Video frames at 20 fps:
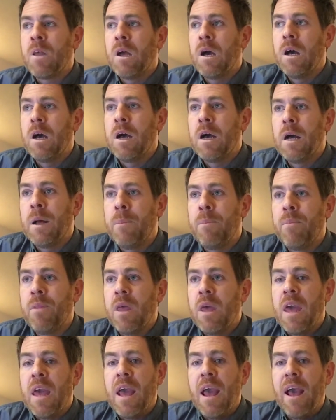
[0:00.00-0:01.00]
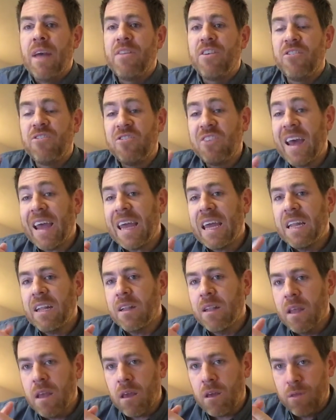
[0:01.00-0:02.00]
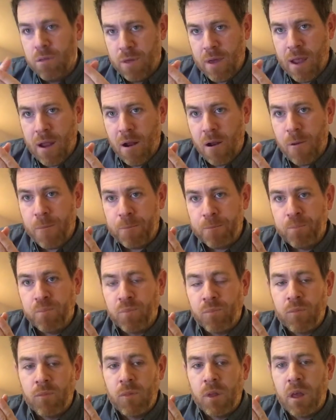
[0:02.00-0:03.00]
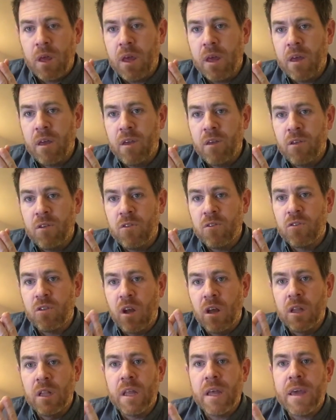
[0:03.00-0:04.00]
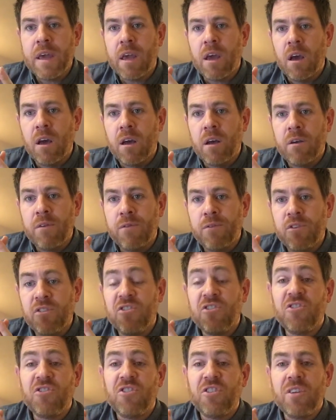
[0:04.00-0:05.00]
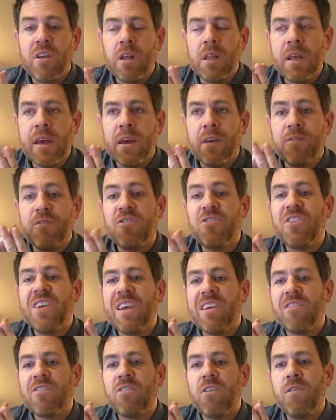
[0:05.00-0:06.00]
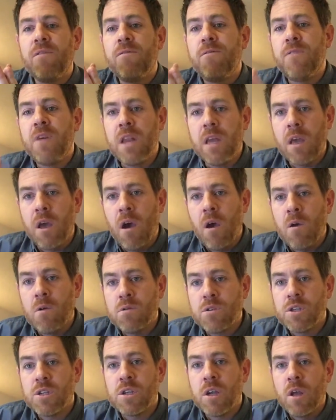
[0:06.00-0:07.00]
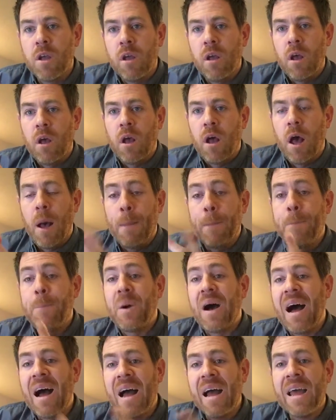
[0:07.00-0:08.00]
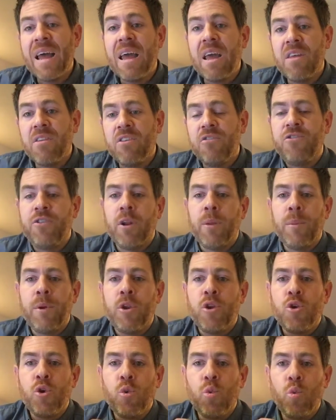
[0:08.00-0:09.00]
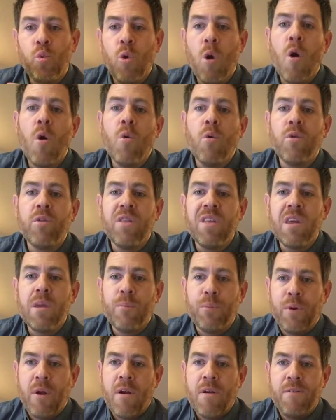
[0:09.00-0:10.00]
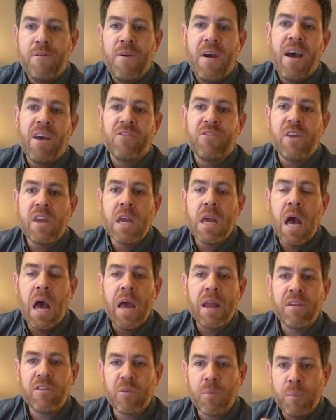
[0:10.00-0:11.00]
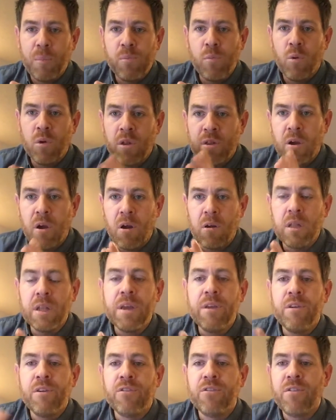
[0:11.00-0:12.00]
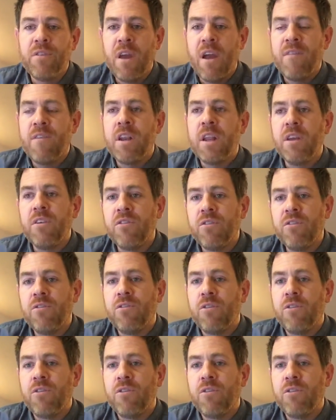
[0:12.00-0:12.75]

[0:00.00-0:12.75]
The second link there is a link of 6 videos by the gentleman who wrote the prayer and fasting guide. He's one of our leaders in the Every Nation